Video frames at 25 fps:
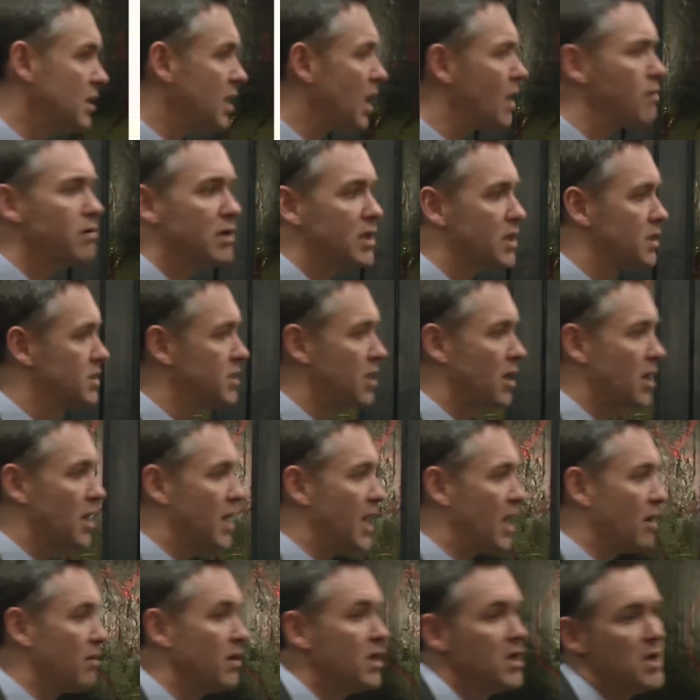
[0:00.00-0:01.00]
the lower the
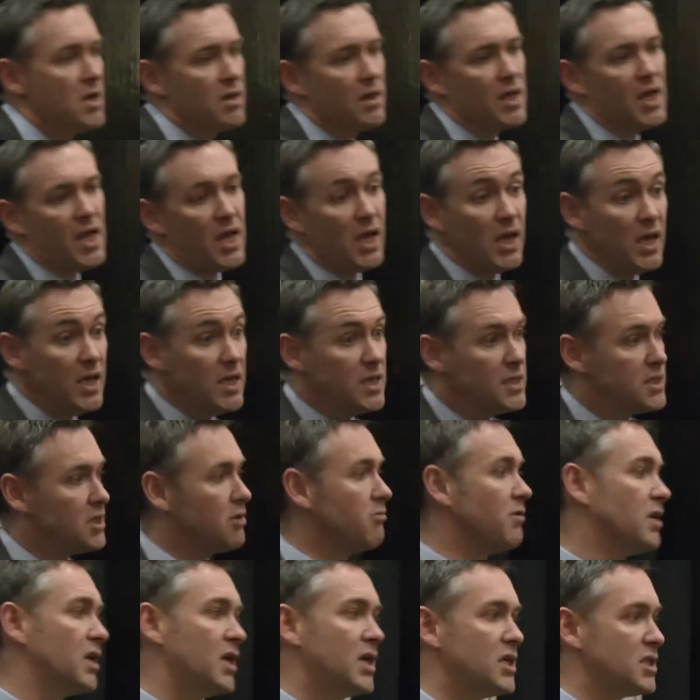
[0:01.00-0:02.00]
turnout, the
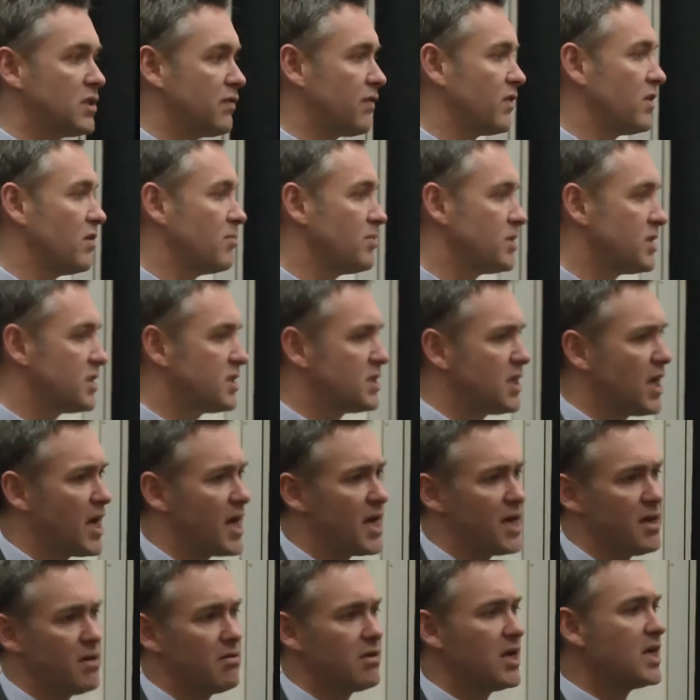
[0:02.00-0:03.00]
easier it is for them to
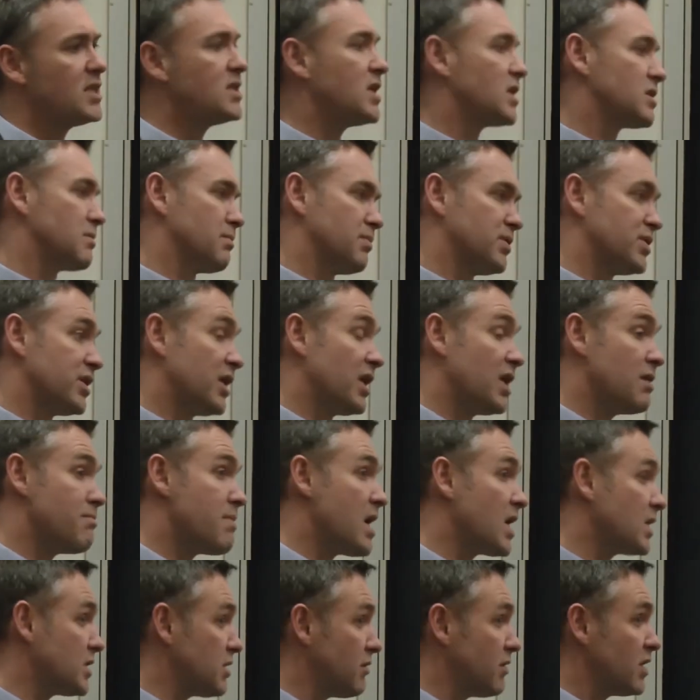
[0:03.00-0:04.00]
say it doesn't particularly
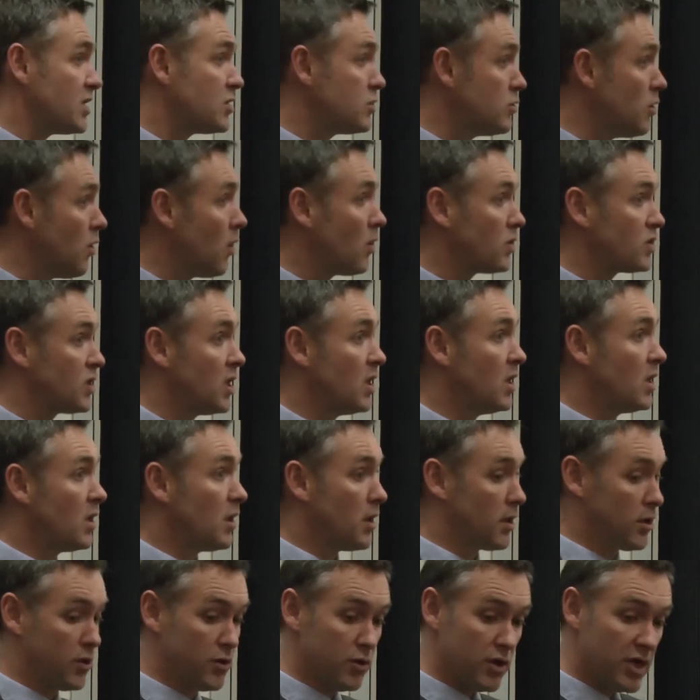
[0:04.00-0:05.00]
matter, and it's not
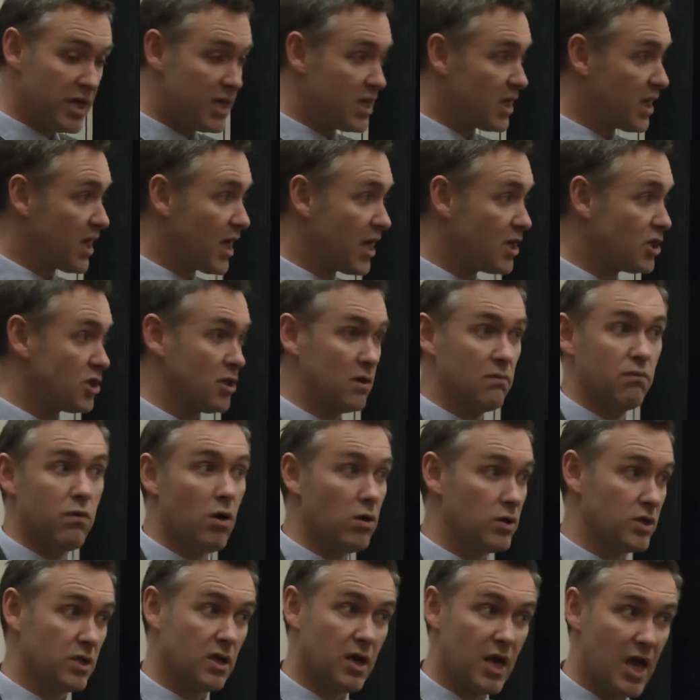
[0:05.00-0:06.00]
a good indication of
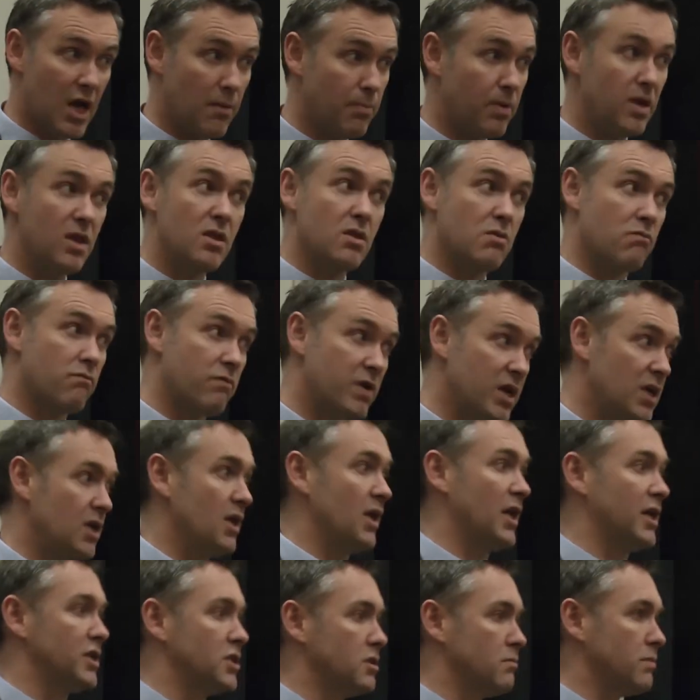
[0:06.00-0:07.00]
what's going to happen in the real
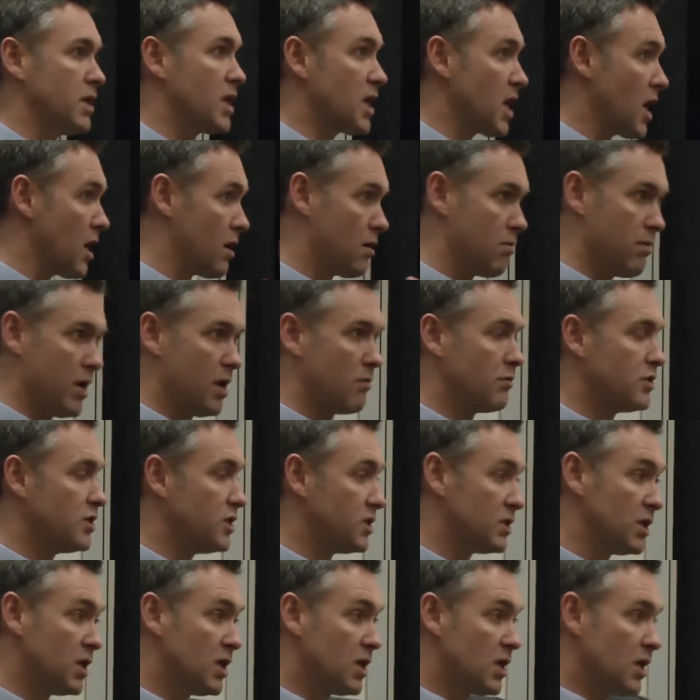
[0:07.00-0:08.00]
election we care about, which
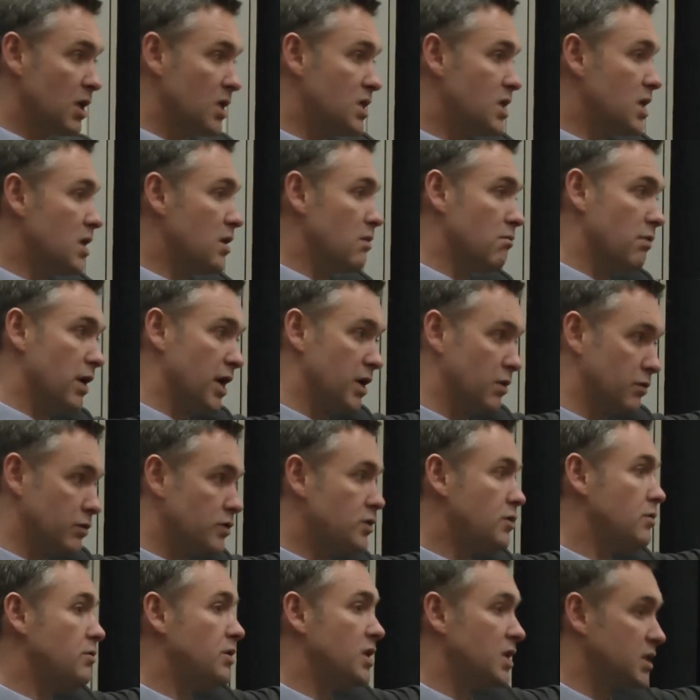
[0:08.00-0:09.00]
is a year away or
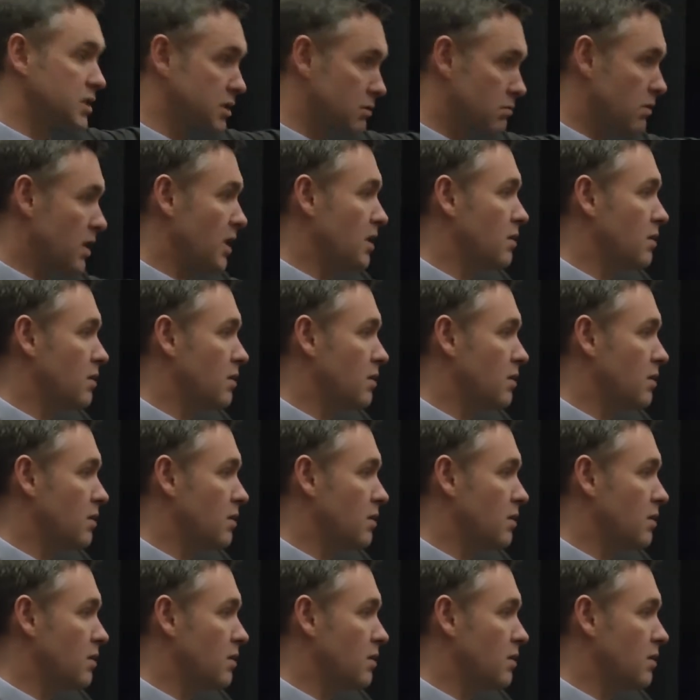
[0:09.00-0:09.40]
2 years away